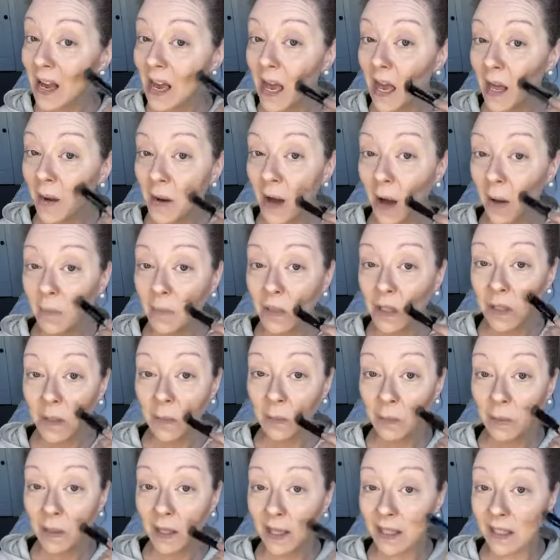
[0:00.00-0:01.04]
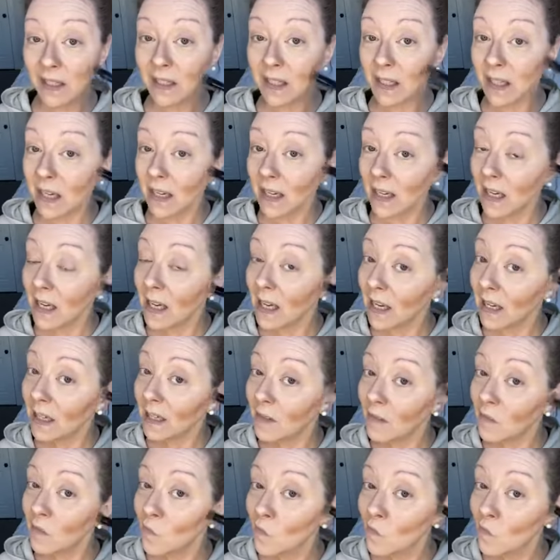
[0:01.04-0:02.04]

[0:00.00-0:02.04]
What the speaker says: and I'm just blending in.